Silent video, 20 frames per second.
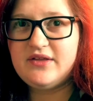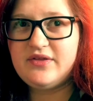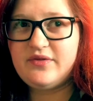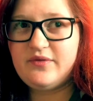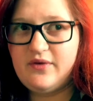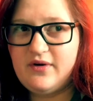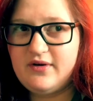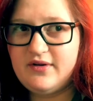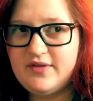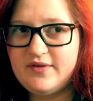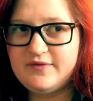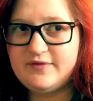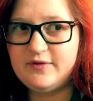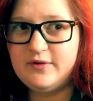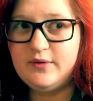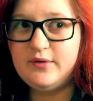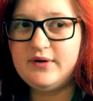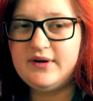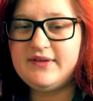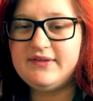thrown on the
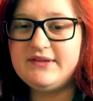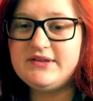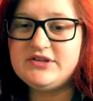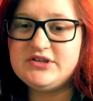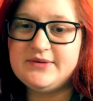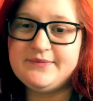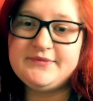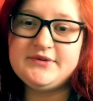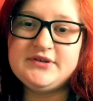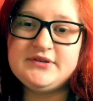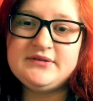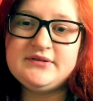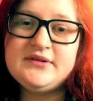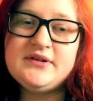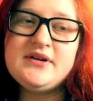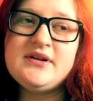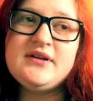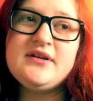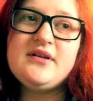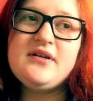floor, and then jumped on
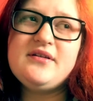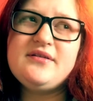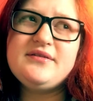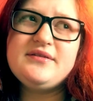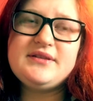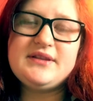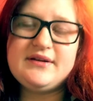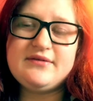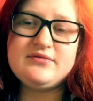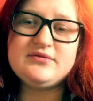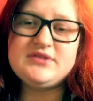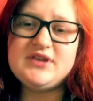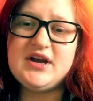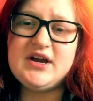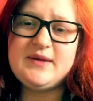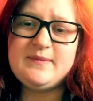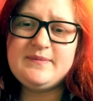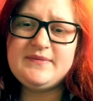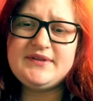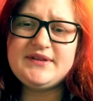several
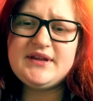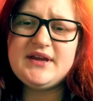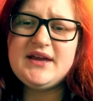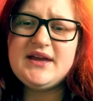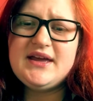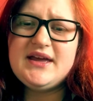times.